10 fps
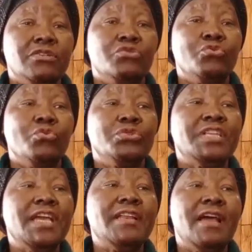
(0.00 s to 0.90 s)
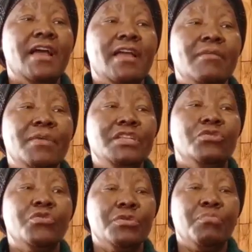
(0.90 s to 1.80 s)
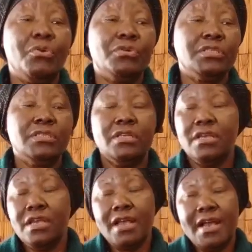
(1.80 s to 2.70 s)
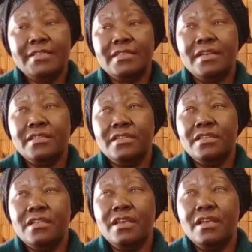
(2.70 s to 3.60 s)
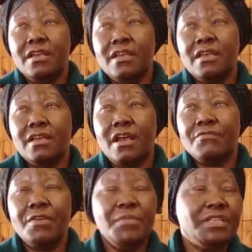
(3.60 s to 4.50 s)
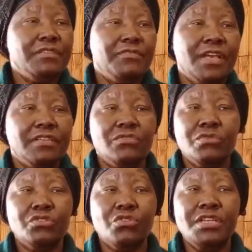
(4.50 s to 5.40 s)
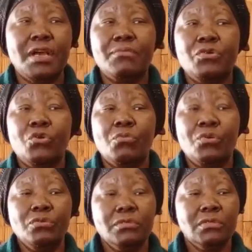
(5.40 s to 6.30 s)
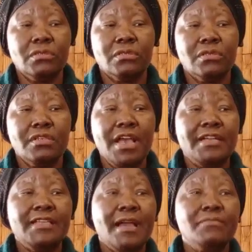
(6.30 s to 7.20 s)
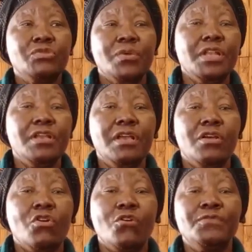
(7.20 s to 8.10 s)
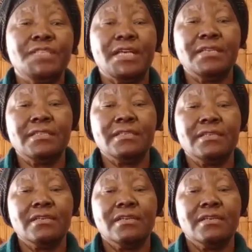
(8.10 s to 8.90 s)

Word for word: to tender a medical report, he answered in the affirmative that it was not abnormal. There are times when uh, officers